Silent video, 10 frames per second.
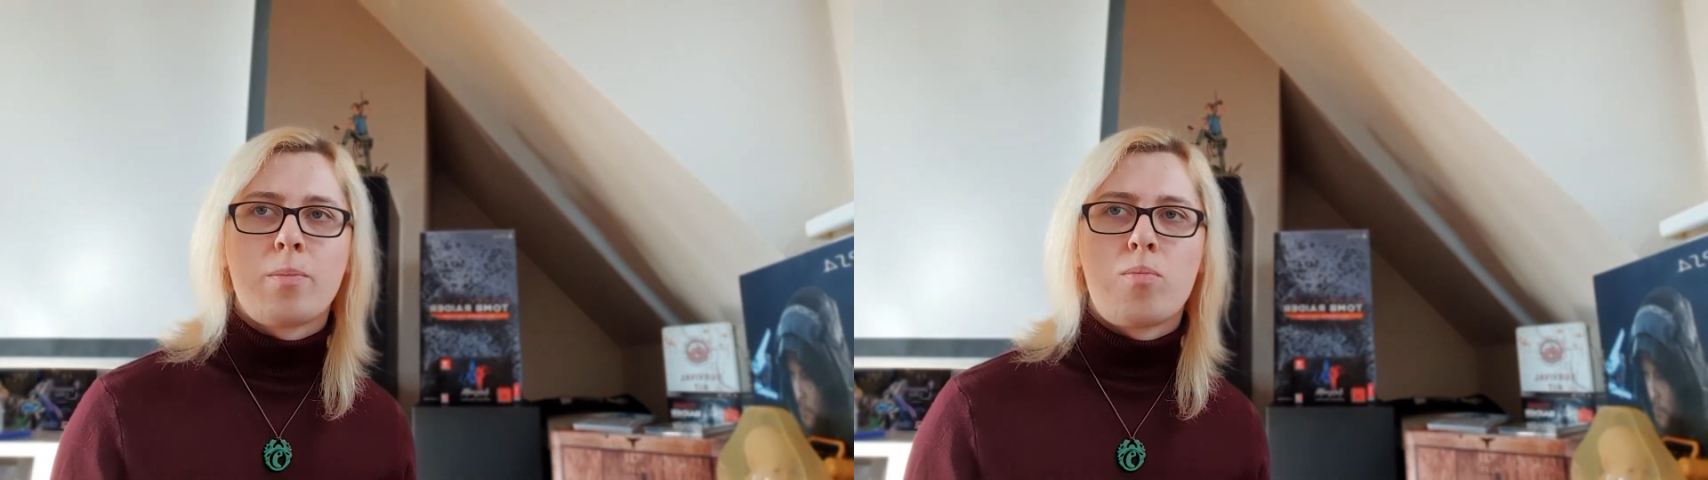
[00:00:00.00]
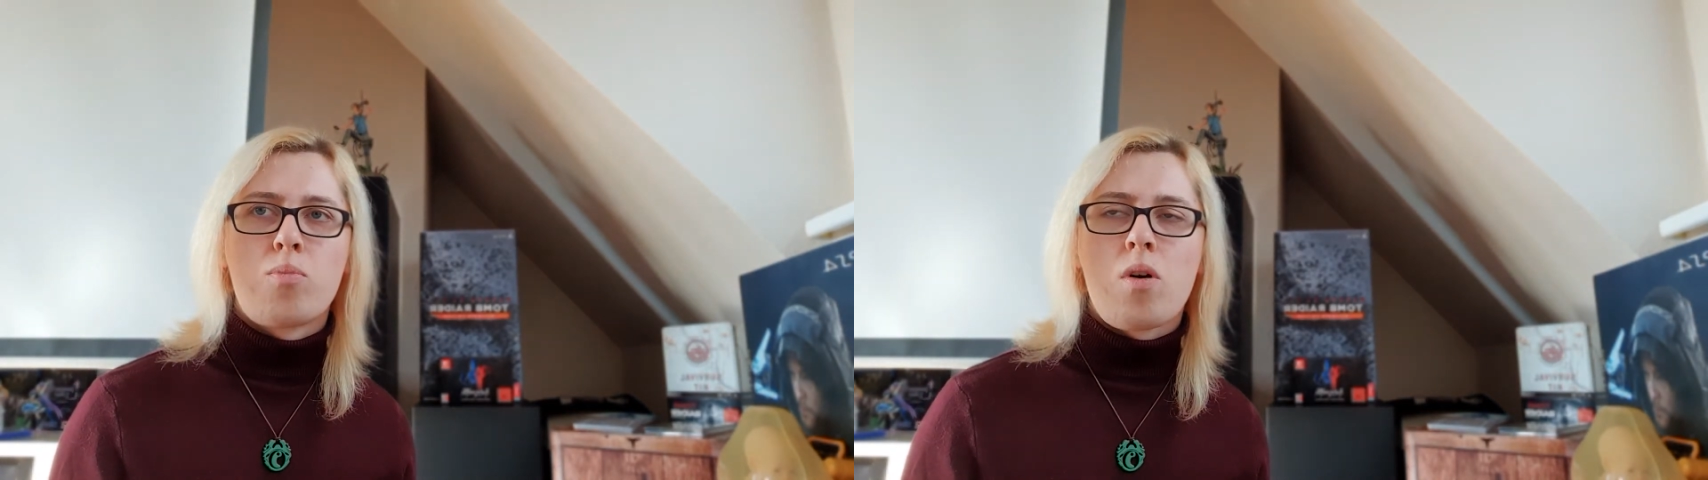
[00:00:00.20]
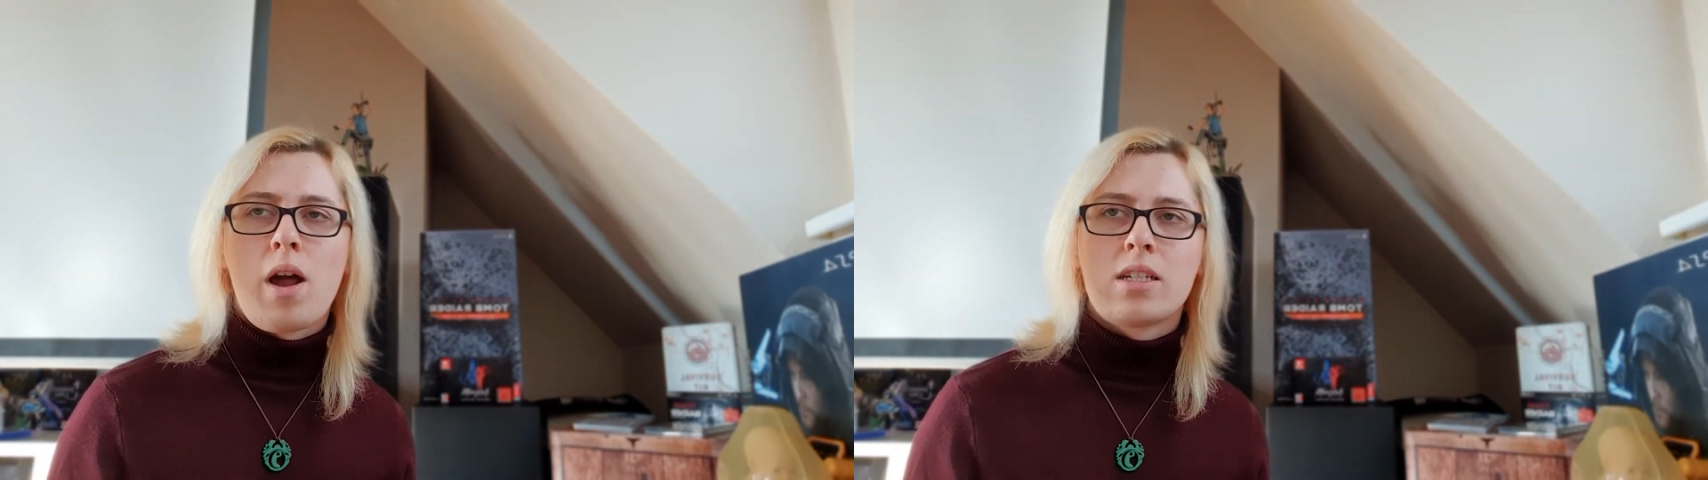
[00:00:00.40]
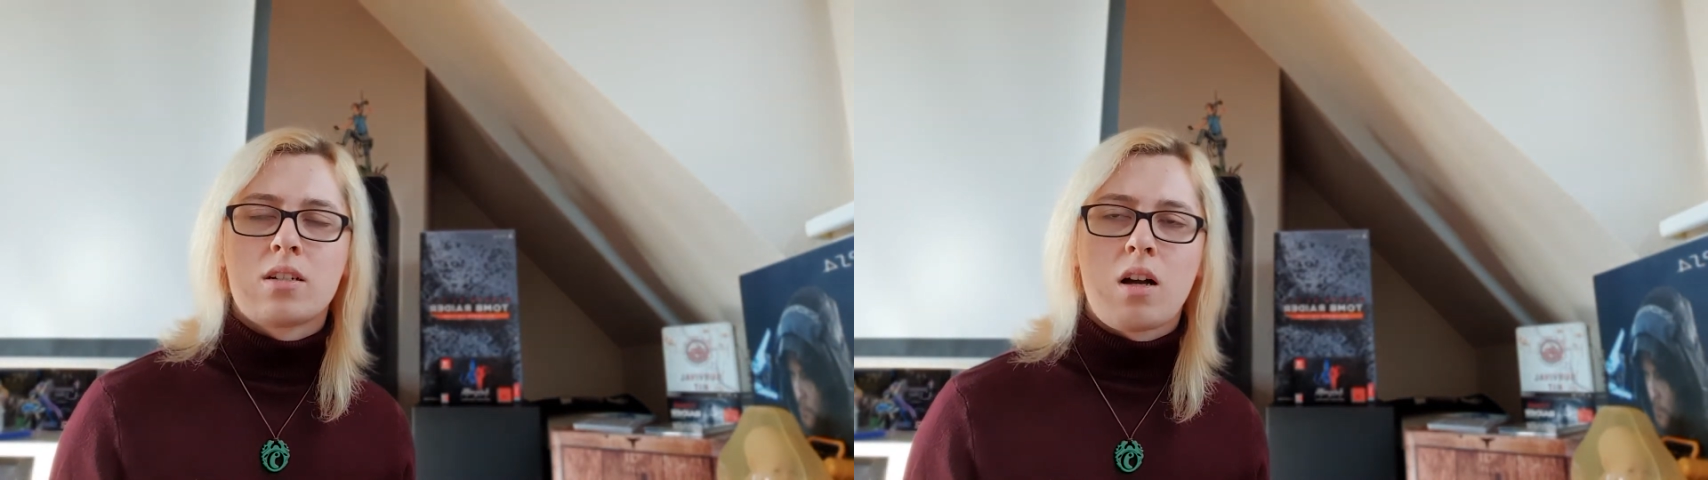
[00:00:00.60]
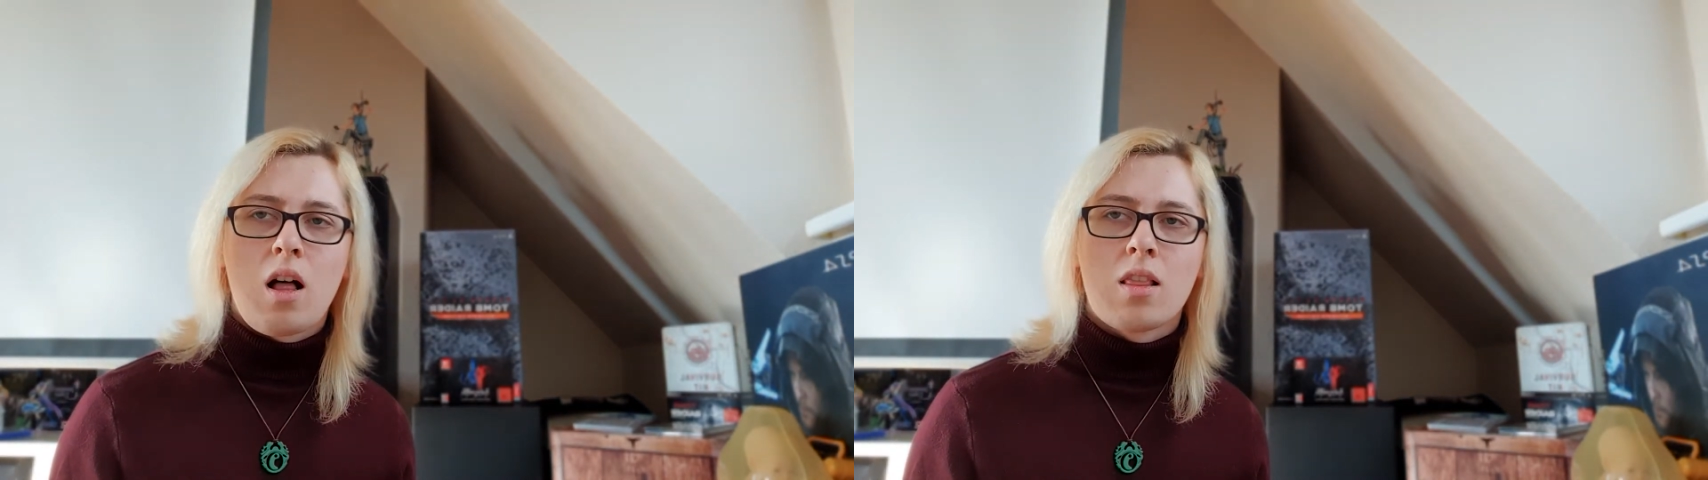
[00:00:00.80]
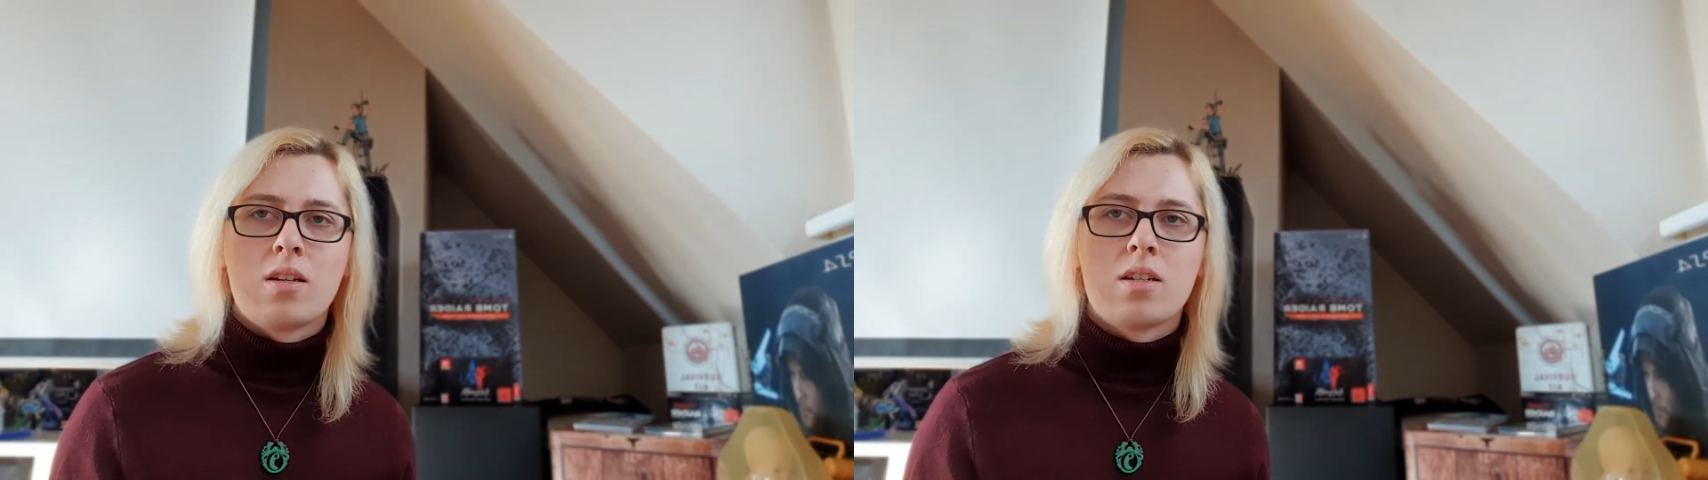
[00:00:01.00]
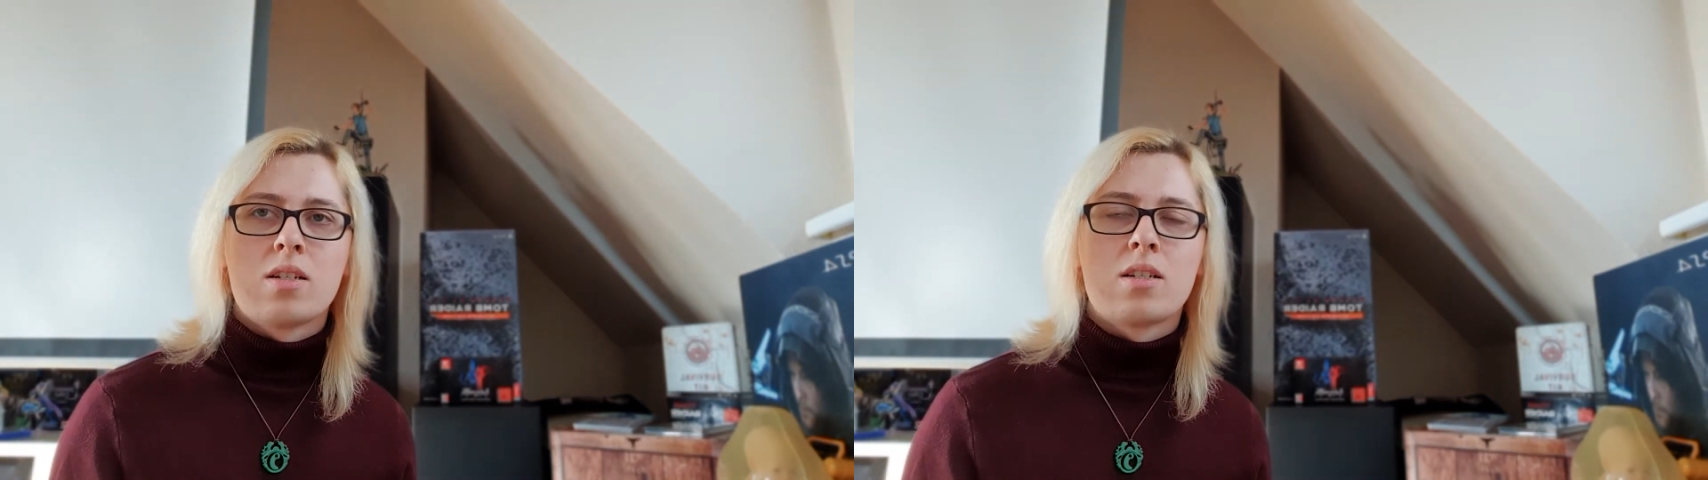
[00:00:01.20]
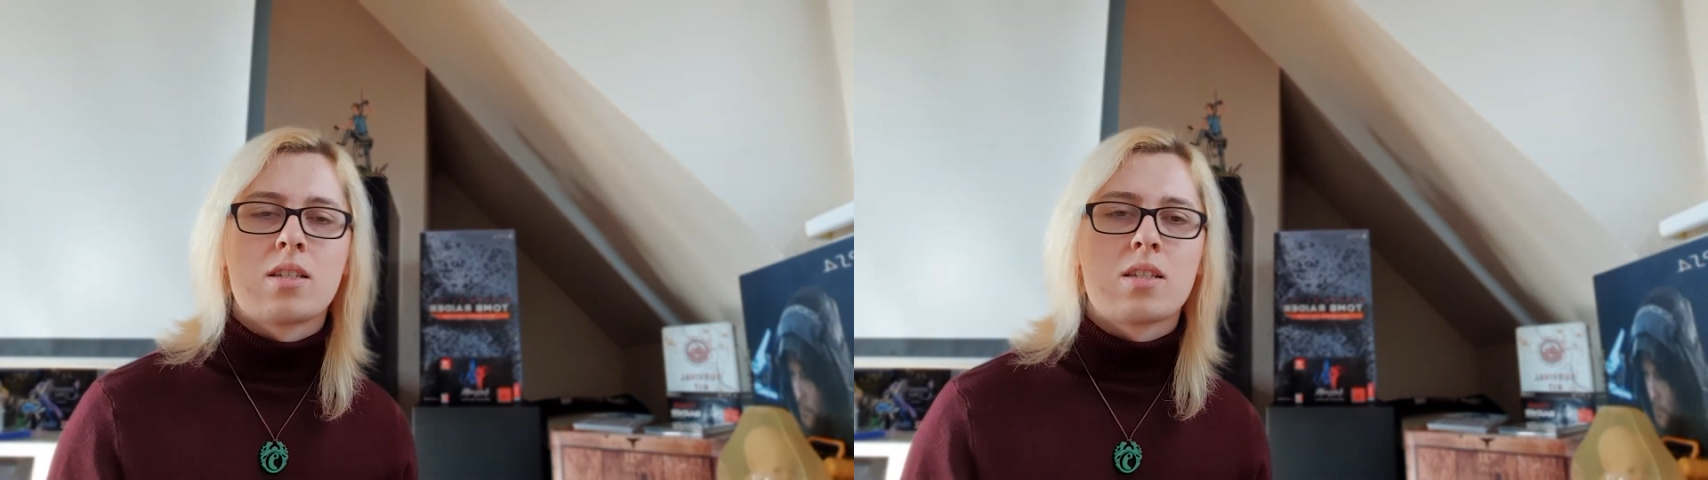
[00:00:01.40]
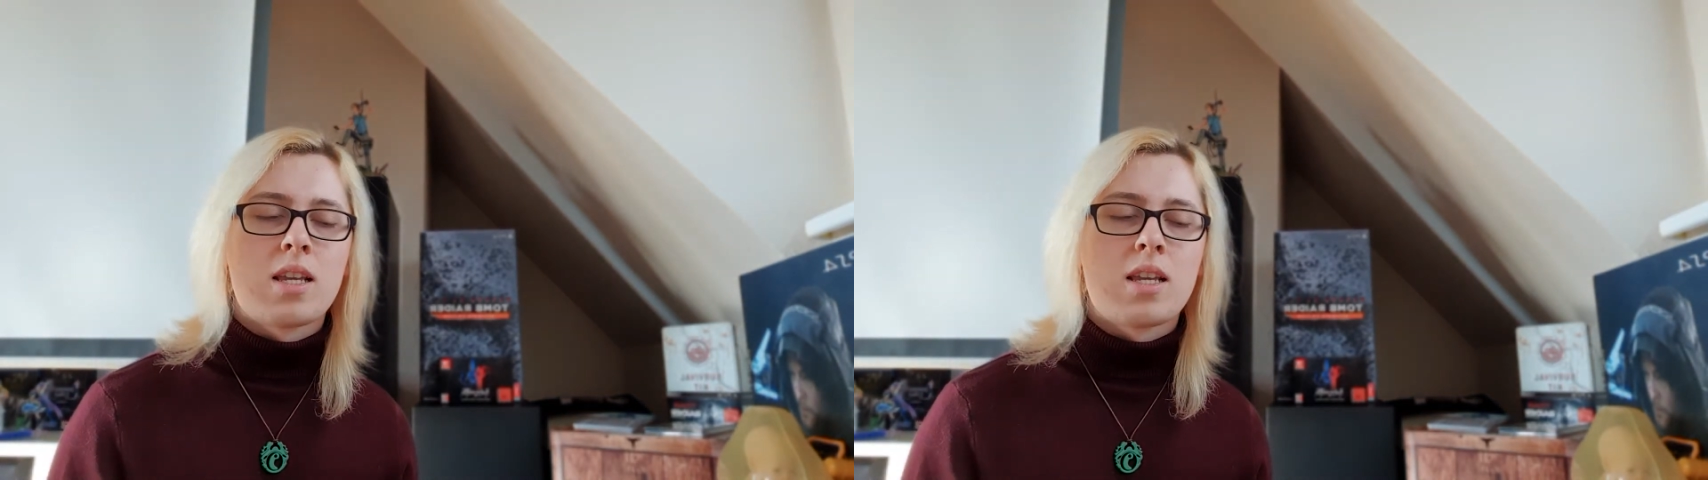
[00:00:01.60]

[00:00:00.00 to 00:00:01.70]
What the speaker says: bright colors,